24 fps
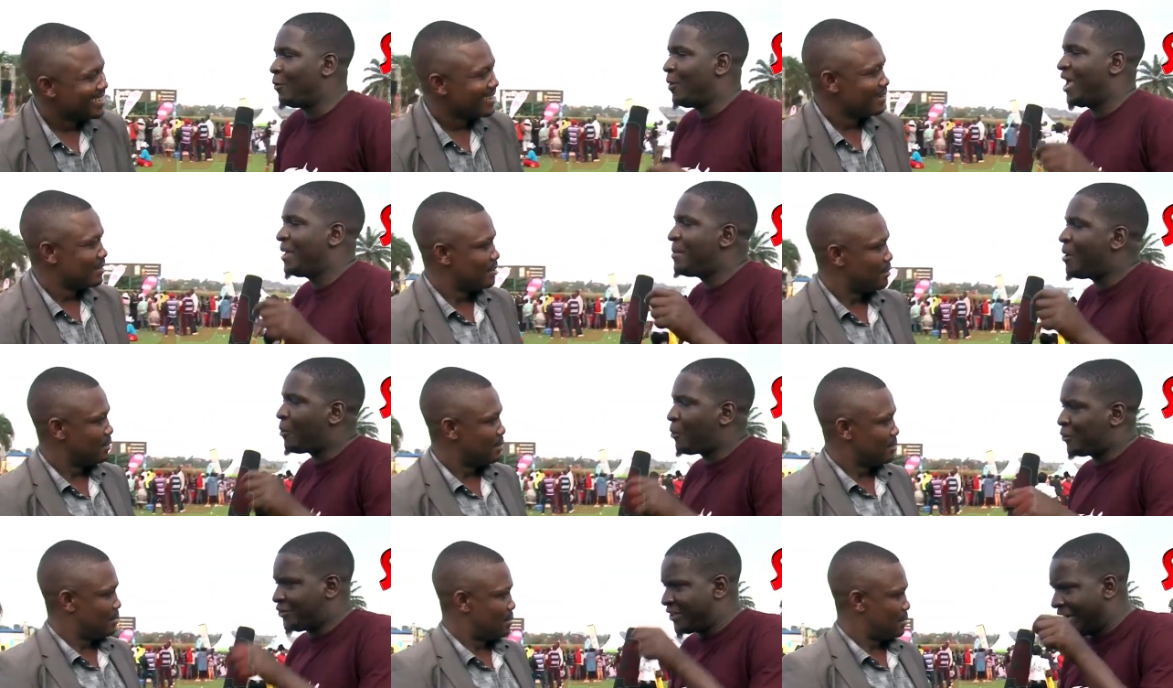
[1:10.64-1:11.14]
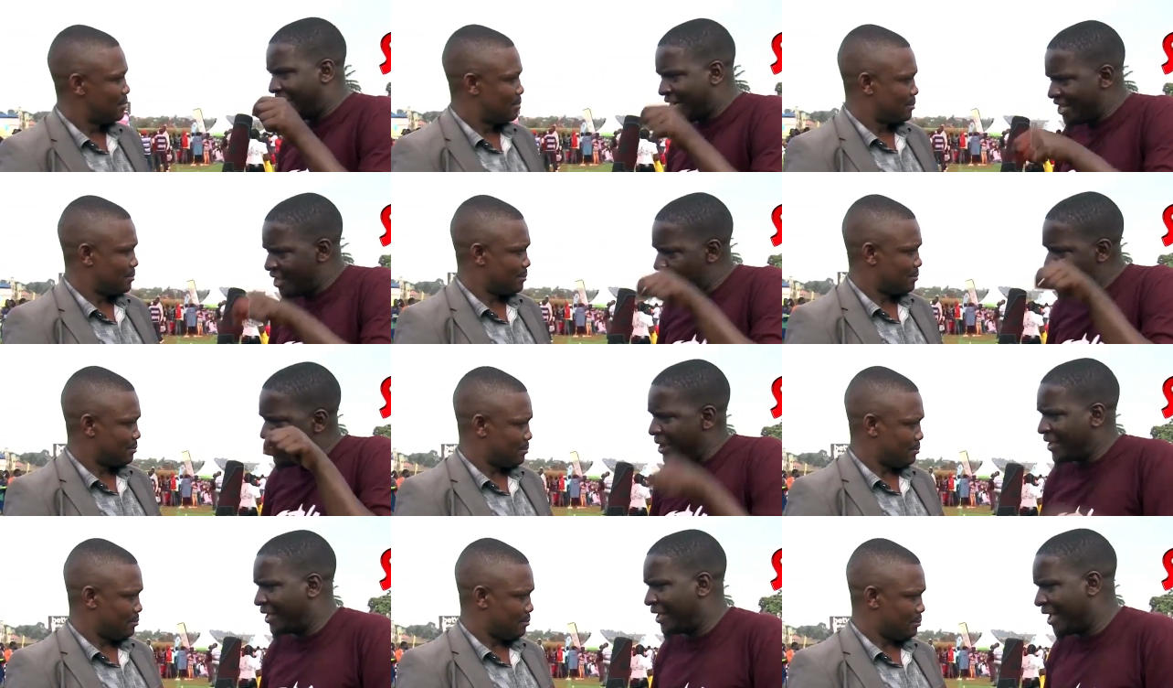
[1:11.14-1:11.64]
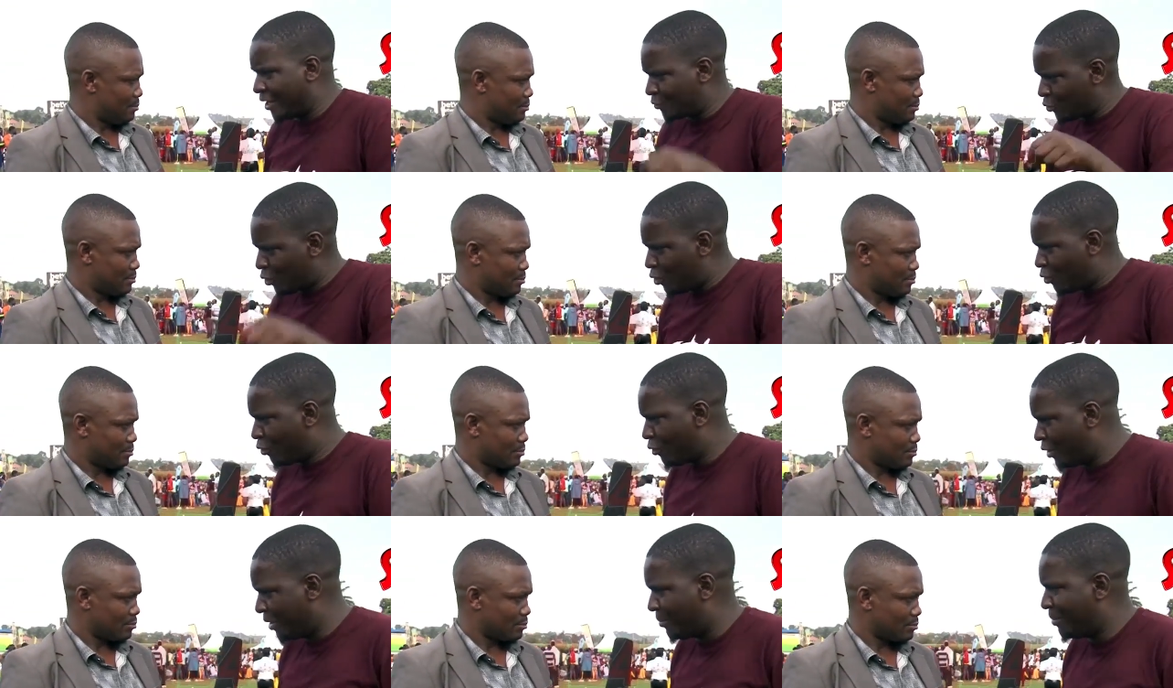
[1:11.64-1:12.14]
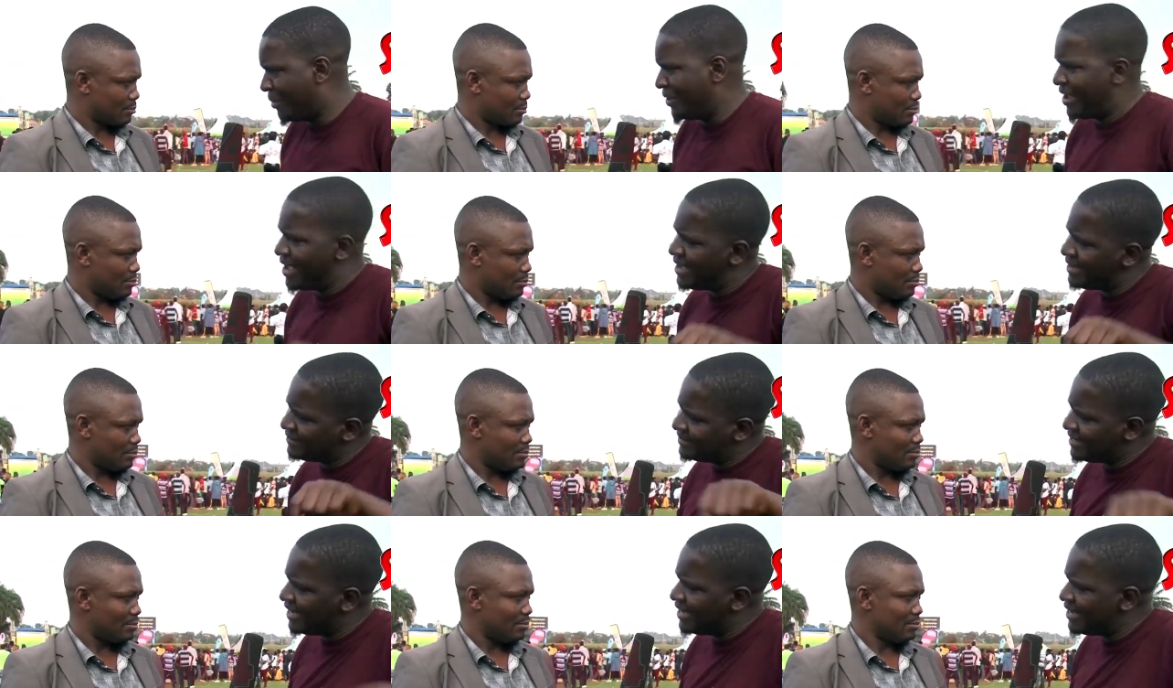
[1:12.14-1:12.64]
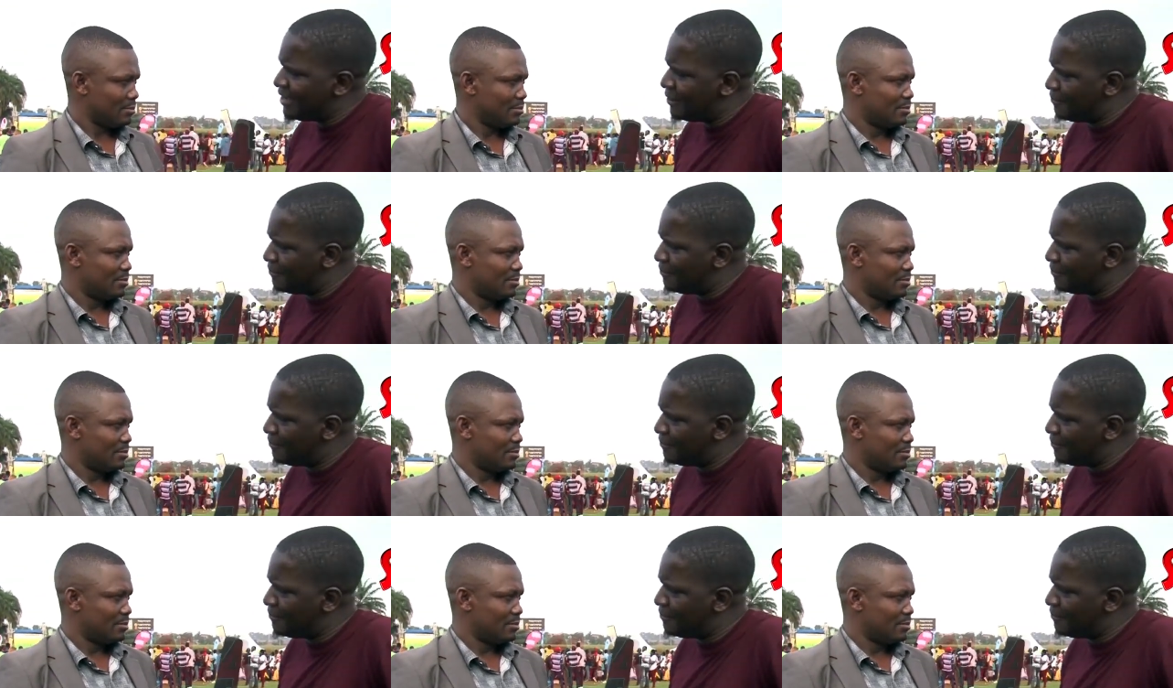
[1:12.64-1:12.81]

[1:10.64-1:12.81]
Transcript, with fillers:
Speaker 1: wayima kukyaliwa nge katongole munayezeeyo